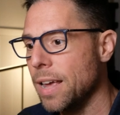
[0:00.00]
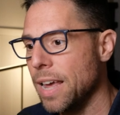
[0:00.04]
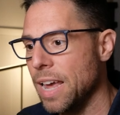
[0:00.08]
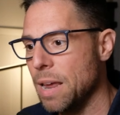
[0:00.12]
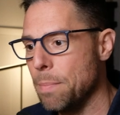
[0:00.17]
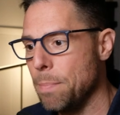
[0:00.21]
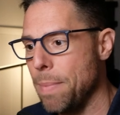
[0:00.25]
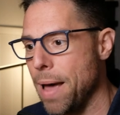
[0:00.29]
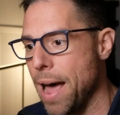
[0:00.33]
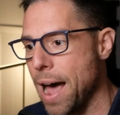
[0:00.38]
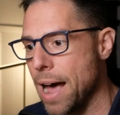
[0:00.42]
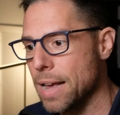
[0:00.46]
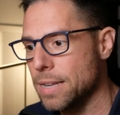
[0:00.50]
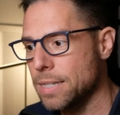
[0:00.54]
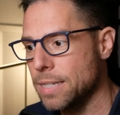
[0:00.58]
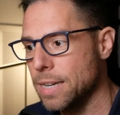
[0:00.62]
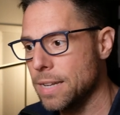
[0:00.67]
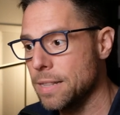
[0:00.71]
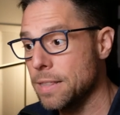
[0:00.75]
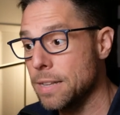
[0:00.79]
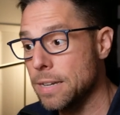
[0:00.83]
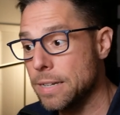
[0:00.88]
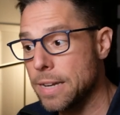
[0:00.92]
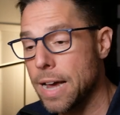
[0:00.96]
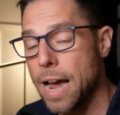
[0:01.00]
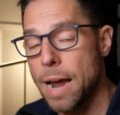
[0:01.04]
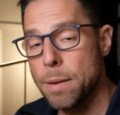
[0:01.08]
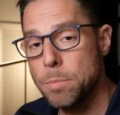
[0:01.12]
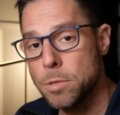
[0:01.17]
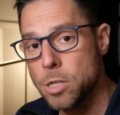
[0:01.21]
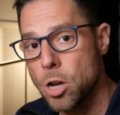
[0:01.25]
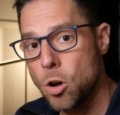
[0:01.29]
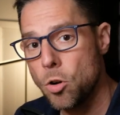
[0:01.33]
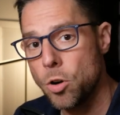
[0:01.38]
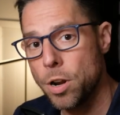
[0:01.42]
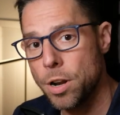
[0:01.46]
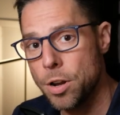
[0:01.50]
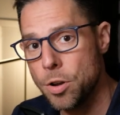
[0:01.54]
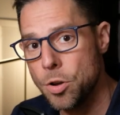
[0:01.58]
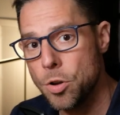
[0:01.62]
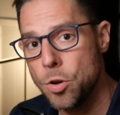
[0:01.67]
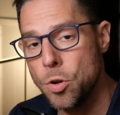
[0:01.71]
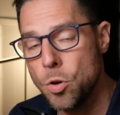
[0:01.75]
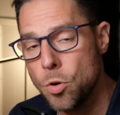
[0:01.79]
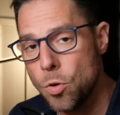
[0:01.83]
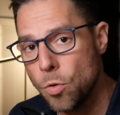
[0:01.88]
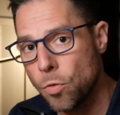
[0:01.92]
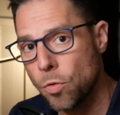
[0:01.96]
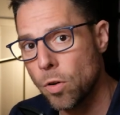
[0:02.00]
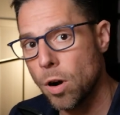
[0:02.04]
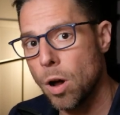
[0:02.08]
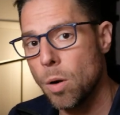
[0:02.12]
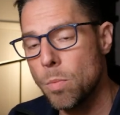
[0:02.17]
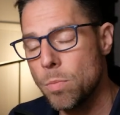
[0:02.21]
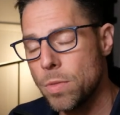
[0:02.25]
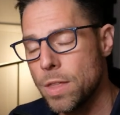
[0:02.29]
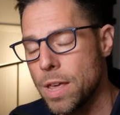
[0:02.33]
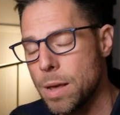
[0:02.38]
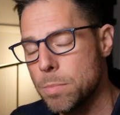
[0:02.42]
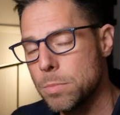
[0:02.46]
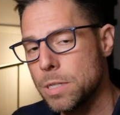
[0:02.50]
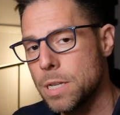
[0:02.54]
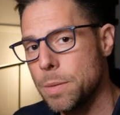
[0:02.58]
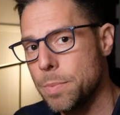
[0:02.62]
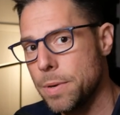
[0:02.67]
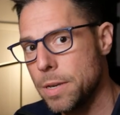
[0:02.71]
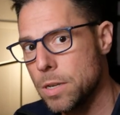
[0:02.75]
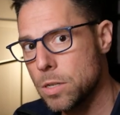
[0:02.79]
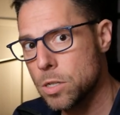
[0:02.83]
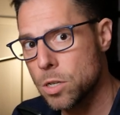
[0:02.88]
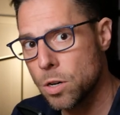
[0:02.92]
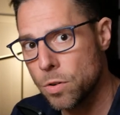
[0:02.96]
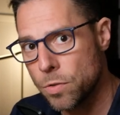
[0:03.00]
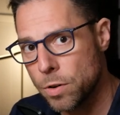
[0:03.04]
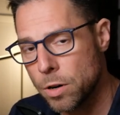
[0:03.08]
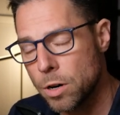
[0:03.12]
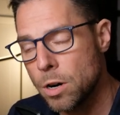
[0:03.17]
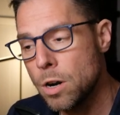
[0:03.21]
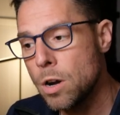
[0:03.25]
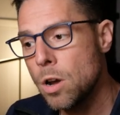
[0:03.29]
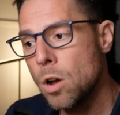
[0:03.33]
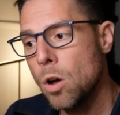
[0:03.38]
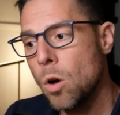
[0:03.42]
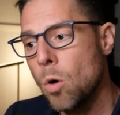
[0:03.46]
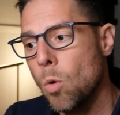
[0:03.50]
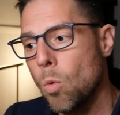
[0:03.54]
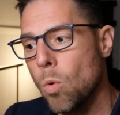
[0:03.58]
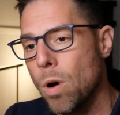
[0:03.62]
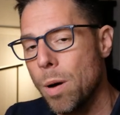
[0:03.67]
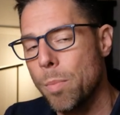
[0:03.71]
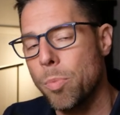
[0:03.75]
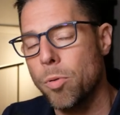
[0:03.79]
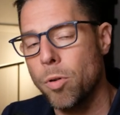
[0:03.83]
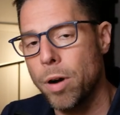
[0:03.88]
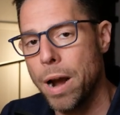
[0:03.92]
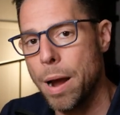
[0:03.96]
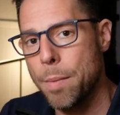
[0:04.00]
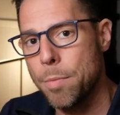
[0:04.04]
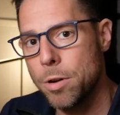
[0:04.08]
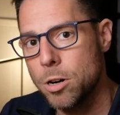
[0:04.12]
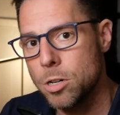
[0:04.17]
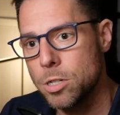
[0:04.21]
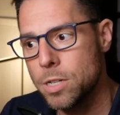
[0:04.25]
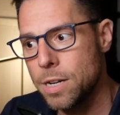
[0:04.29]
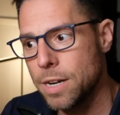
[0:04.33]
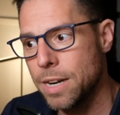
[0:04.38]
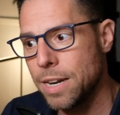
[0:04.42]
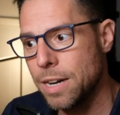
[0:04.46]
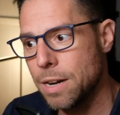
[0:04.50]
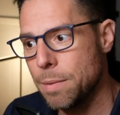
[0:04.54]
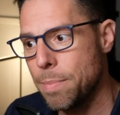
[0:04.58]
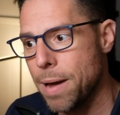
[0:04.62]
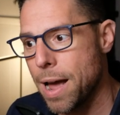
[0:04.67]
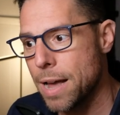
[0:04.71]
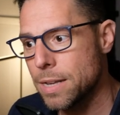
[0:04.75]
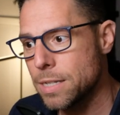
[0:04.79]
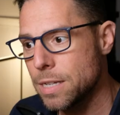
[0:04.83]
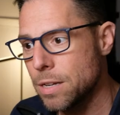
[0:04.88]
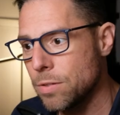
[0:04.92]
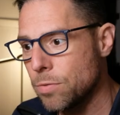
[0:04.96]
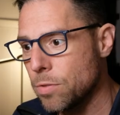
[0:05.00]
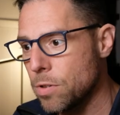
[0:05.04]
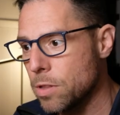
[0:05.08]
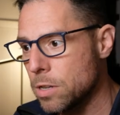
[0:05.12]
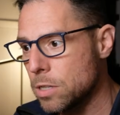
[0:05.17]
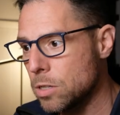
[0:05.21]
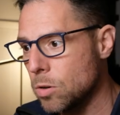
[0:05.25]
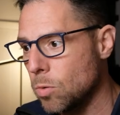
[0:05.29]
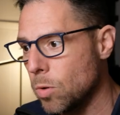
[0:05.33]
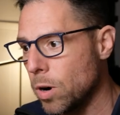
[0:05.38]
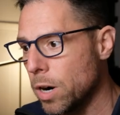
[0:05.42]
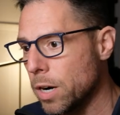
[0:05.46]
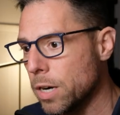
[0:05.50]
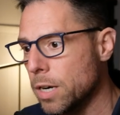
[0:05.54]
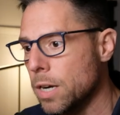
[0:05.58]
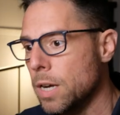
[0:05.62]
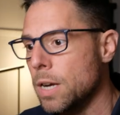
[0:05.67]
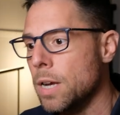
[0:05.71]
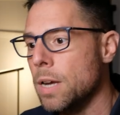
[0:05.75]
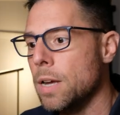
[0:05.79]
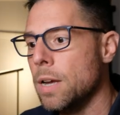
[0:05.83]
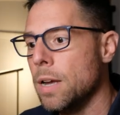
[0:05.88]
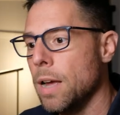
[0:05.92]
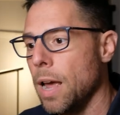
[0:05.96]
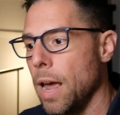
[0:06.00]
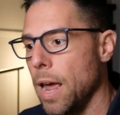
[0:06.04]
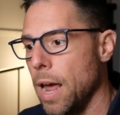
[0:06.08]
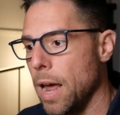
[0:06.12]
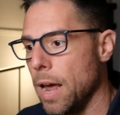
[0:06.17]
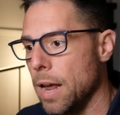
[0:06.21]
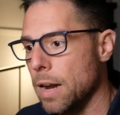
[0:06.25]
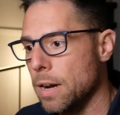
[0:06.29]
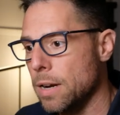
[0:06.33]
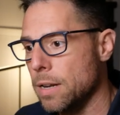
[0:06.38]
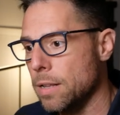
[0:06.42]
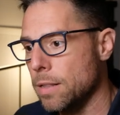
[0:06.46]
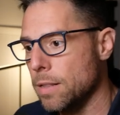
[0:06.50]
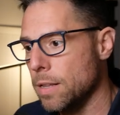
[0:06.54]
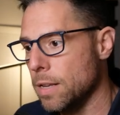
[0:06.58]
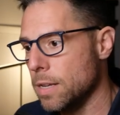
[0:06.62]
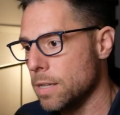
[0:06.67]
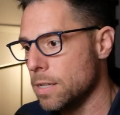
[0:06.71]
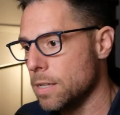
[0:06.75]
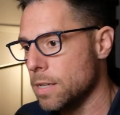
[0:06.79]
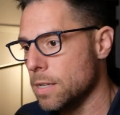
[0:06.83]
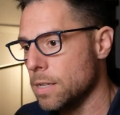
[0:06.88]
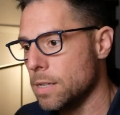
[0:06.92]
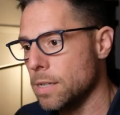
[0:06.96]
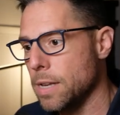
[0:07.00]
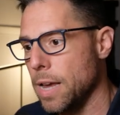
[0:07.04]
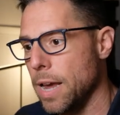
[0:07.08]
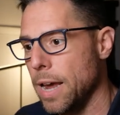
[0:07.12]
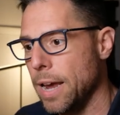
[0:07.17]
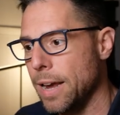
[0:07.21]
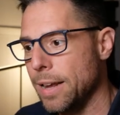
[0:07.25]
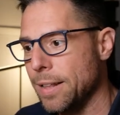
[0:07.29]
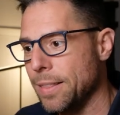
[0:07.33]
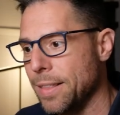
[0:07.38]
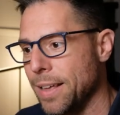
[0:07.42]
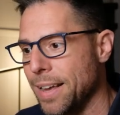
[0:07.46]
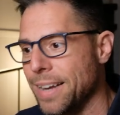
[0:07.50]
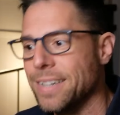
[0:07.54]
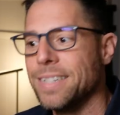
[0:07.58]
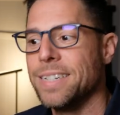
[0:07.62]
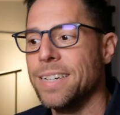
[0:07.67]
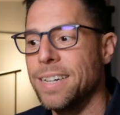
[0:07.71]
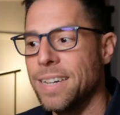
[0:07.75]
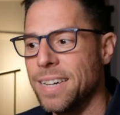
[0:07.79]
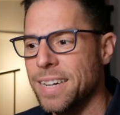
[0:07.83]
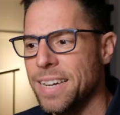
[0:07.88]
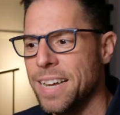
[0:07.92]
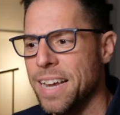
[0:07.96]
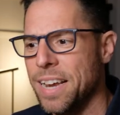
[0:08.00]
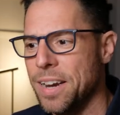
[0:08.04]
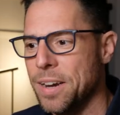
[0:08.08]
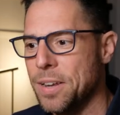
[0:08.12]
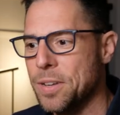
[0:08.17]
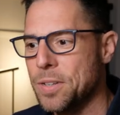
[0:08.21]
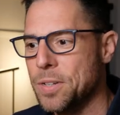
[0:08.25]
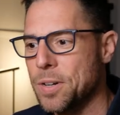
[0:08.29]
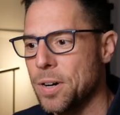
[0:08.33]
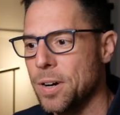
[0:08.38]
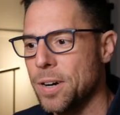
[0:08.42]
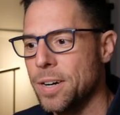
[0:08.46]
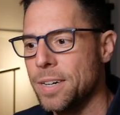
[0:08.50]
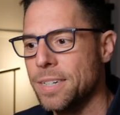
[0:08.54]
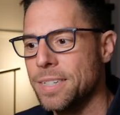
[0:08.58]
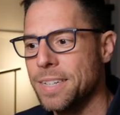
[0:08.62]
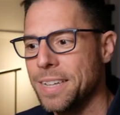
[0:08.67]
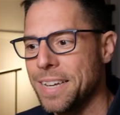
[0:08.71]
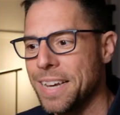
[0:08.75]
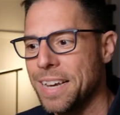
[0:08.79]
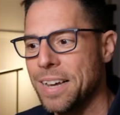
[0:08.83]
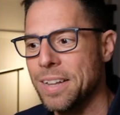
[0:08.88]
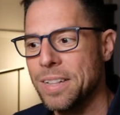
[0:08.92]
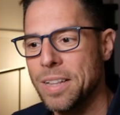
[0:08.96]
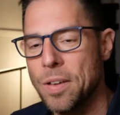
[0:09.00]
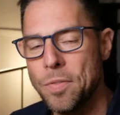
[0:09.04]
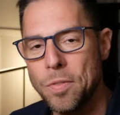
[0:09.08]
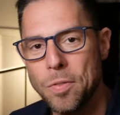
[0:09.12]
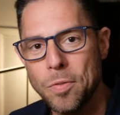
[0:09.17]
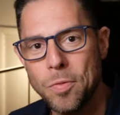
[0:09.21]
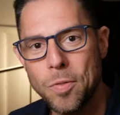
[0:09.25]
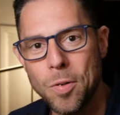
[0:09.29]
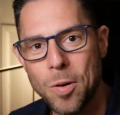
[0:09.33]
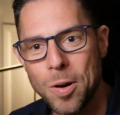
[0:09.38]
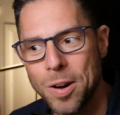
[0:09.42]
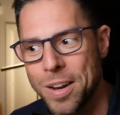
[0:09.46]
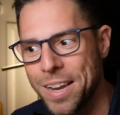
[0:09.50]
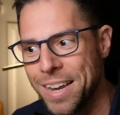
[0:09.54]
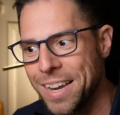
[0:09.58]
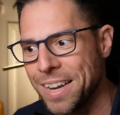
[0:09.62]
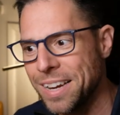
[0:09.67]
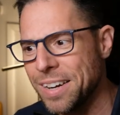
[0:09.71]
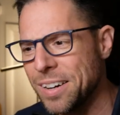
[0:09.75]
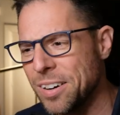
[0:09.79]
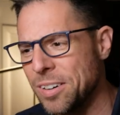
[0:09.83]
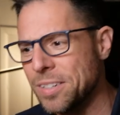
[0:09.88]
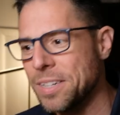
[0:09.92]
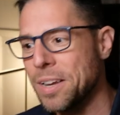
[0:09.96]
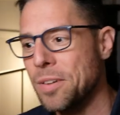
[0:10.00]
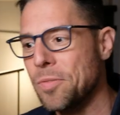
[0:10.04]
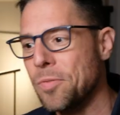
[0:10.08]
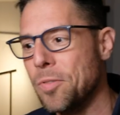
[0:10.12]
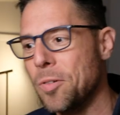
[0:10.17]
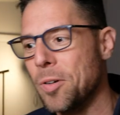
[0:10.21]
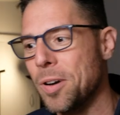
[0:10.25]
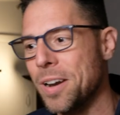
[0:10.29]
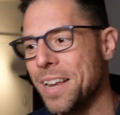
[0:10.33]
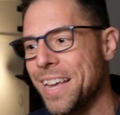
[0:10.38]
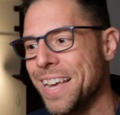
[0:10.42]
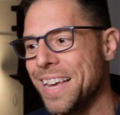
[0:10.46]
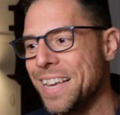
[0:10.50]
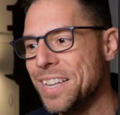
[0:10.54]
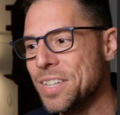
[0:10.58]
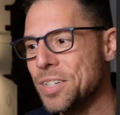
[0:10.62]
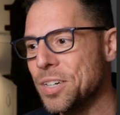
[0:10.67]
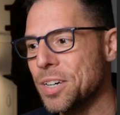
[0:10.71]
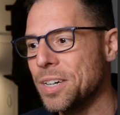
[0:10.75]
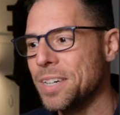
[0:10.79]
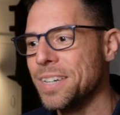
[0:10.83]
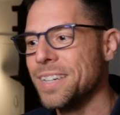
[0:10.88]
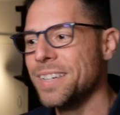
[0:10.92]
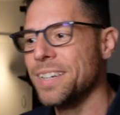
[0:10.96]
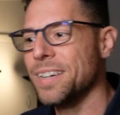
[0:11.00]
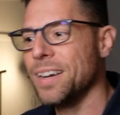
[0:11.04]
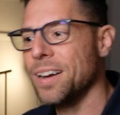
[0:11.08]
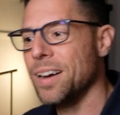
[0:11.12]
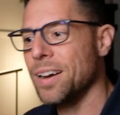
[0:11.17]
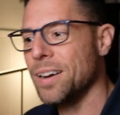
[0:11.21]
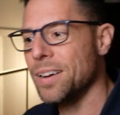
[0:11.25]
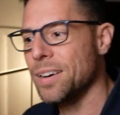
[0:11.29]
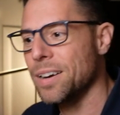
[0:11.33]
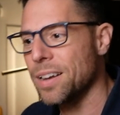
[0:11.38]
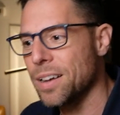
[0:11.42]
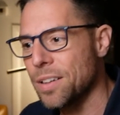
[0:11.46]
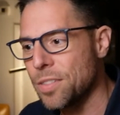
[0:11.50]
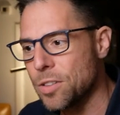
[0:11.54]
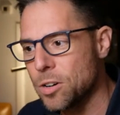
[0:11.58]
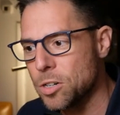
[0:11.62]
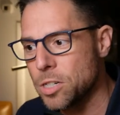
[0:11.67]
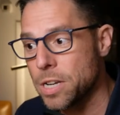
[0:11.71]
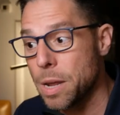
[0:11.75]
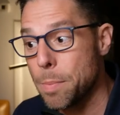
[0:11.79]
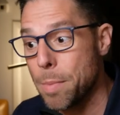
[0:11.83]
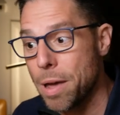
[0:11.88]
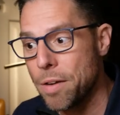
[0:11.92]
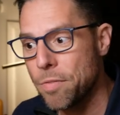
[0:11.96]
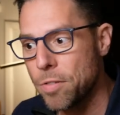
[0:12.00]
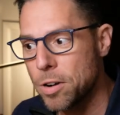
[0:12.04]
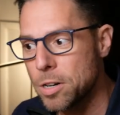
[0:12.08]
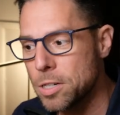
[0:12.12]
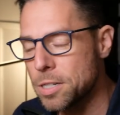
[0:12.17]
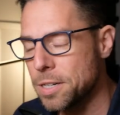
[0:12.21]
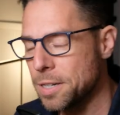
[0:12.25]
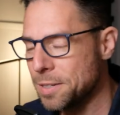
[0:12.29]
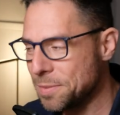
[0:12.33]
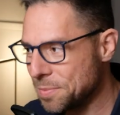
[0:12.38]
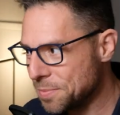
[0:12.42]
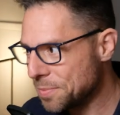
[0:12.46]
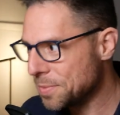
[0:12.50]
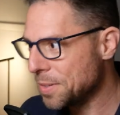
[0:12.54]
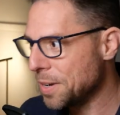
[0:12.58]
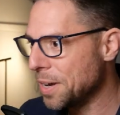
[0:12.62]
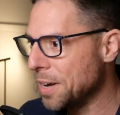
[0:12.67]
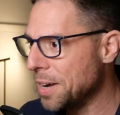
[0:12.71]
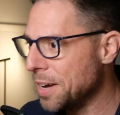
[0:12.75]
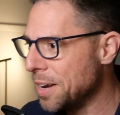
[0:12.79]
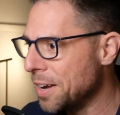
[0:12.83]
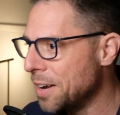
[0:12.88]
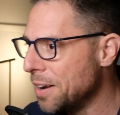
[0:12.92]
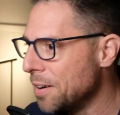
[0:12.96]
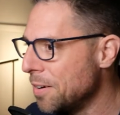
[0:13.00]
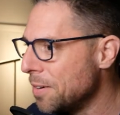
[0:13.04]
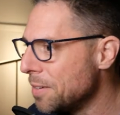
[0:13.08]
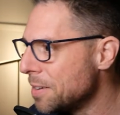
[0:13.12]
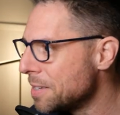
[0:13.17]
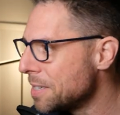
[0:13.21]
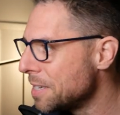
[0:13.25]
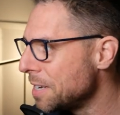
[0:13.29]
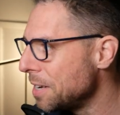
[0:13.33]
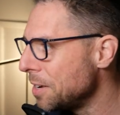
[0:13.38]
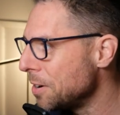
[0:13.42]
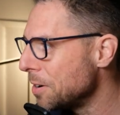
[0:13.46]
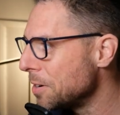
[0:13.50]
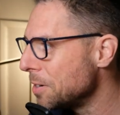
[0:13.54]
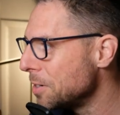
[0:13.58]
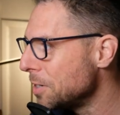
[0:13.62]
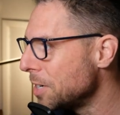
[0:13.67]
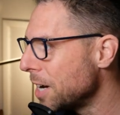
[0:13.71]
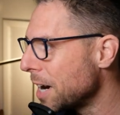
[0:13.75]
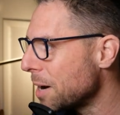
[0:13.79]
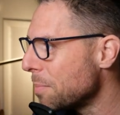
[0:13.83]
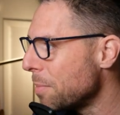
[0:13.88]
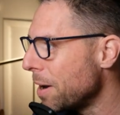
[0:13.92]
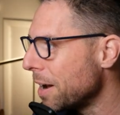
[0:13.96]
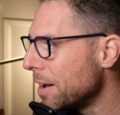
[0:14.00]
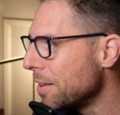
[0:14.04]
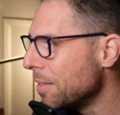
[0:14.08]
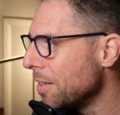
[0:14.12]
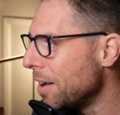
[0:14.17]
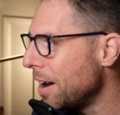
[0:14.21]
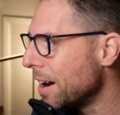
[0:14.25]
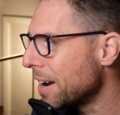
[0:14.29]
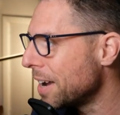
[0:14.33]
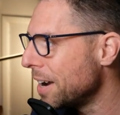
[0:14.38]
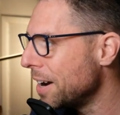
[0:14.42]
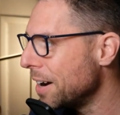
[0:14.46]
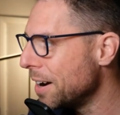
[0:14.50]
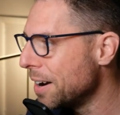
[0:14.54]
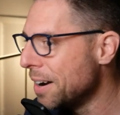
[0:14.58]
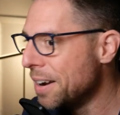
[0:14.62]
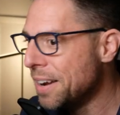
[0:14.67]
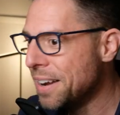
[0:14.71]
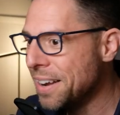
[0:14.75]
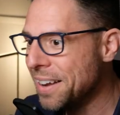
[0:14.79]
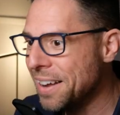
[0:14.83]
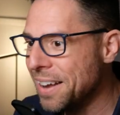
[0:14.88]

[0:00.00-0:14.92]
It passed in the time zone. It knew from the MCP server what parameters it needed to pass in for this to work. And this is saying that it is currently 1140 or 1040 Eastern on uh, Thursday, May 1st. And uh, let's see, you could check my clock here.